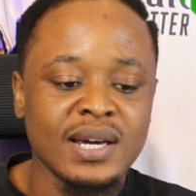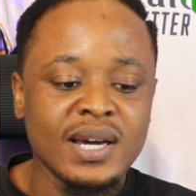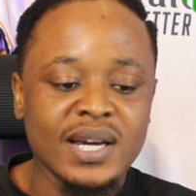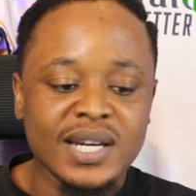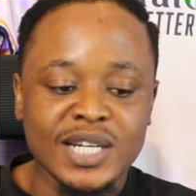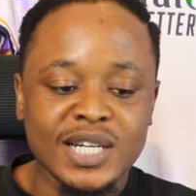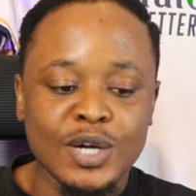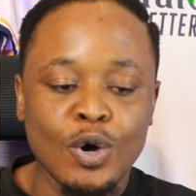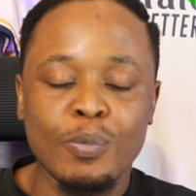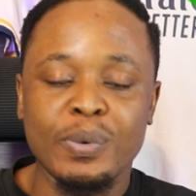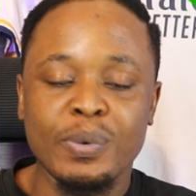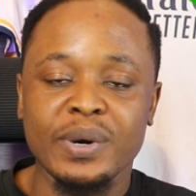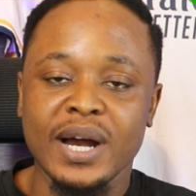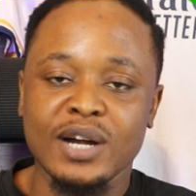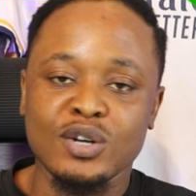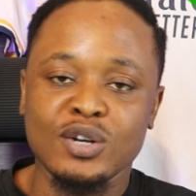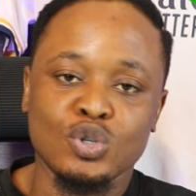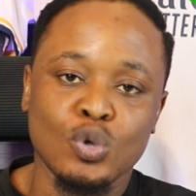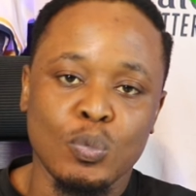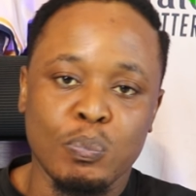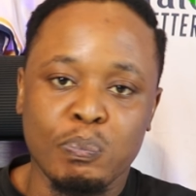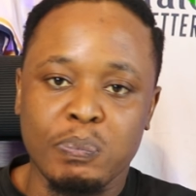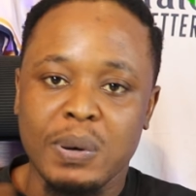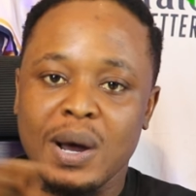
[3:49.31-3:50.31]
they will be ready
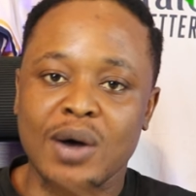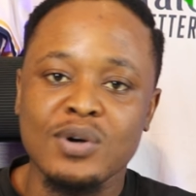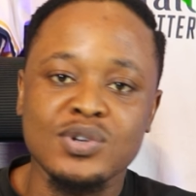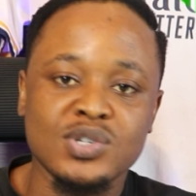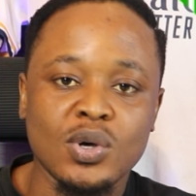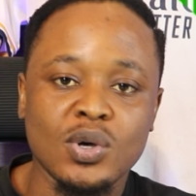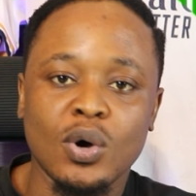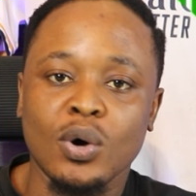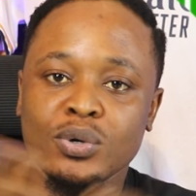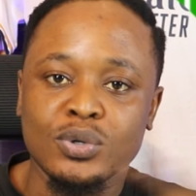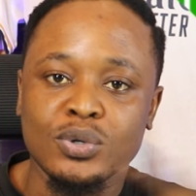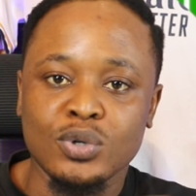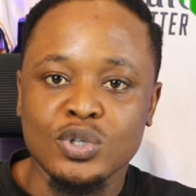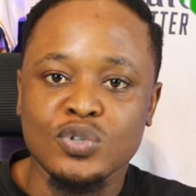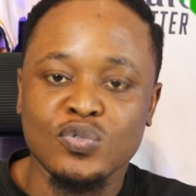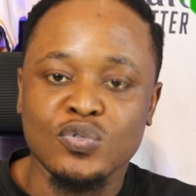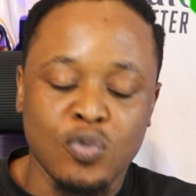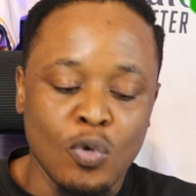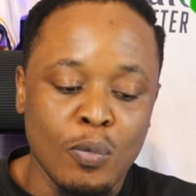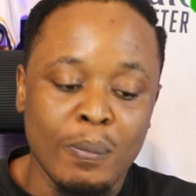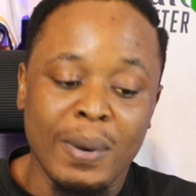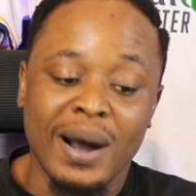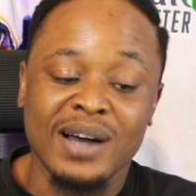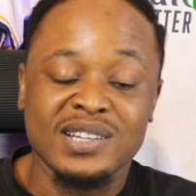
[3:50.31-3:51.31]
to pounce on those
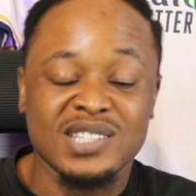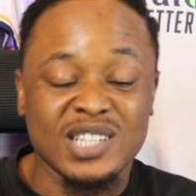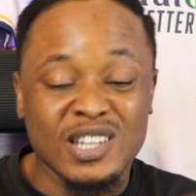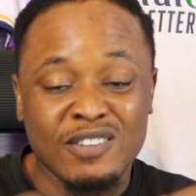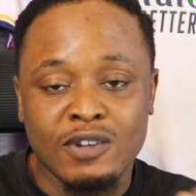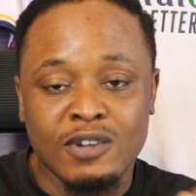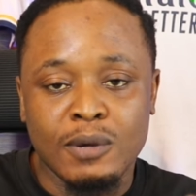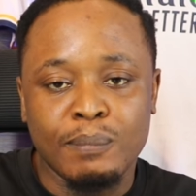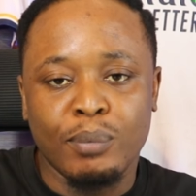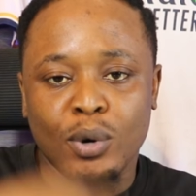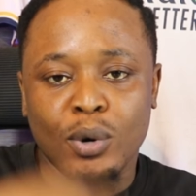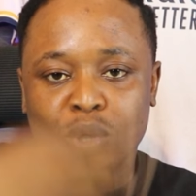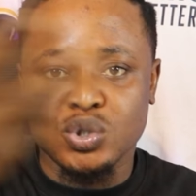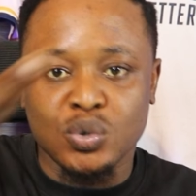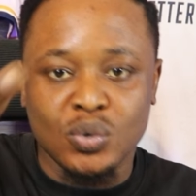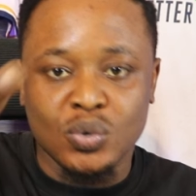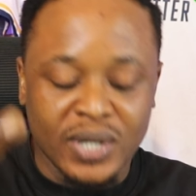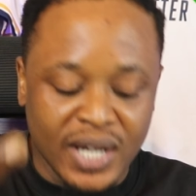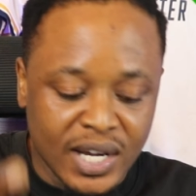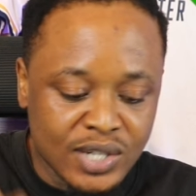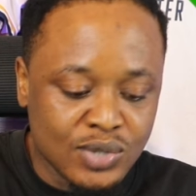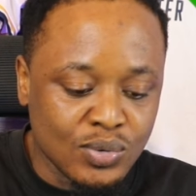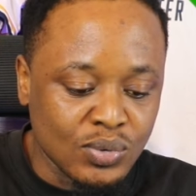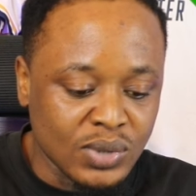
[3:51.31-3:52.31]
fullbacks if the ball should
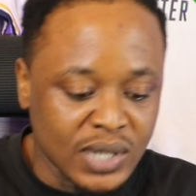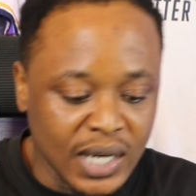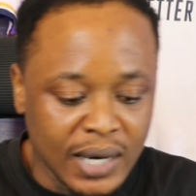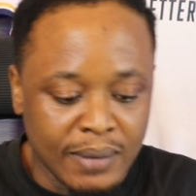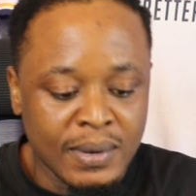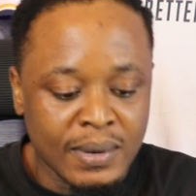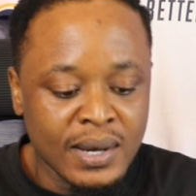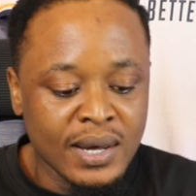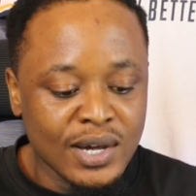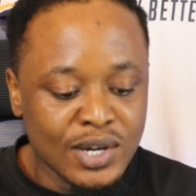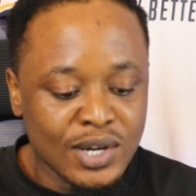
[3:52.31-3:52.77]
get to them.